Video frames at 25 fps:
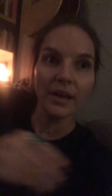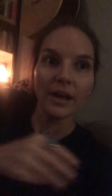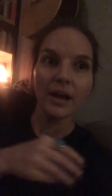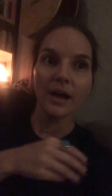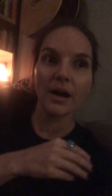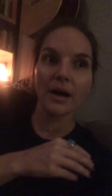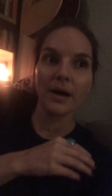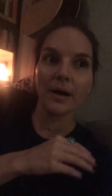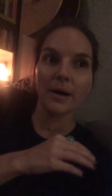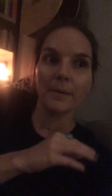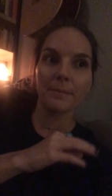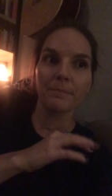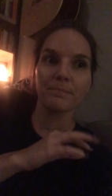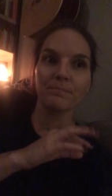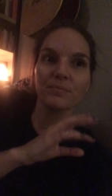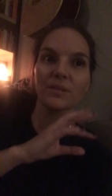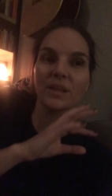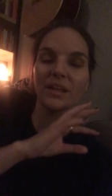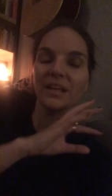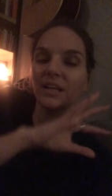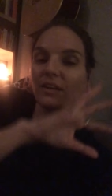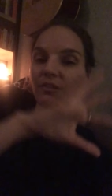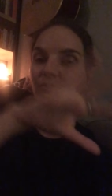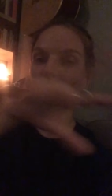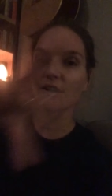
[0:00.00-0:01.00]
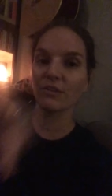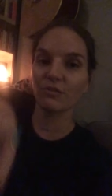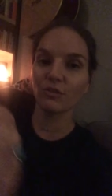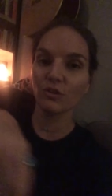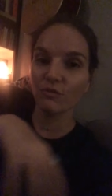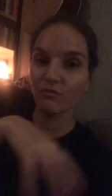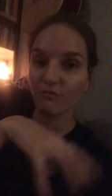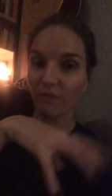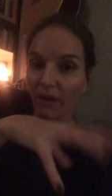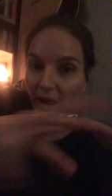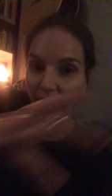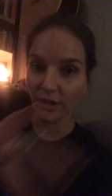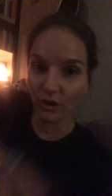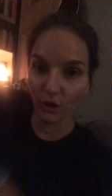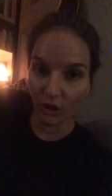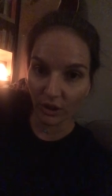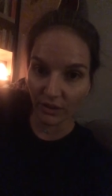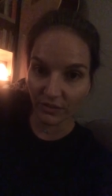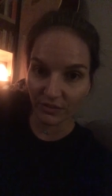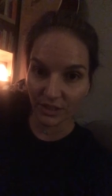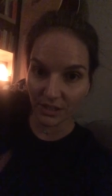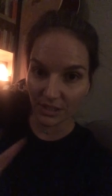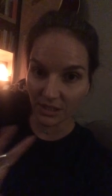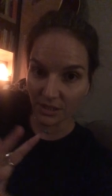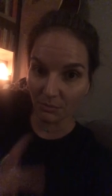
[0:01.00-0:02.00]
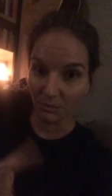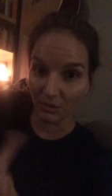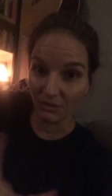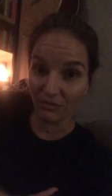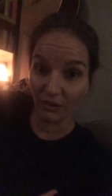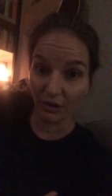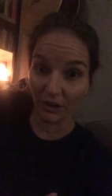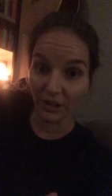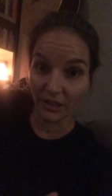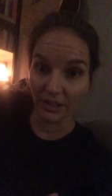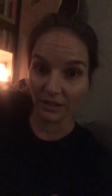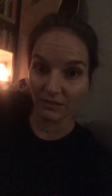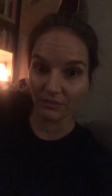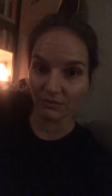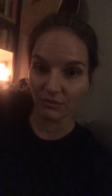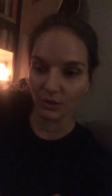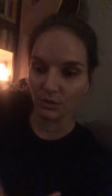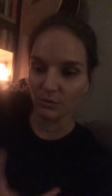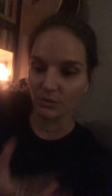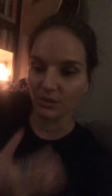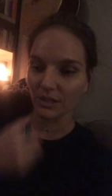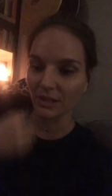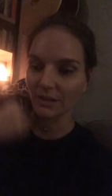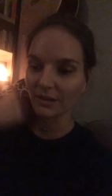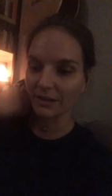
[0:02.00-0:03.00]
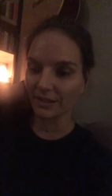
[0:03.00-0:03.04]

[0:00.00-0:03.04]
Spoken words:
Like if you find all of this to be very confusing.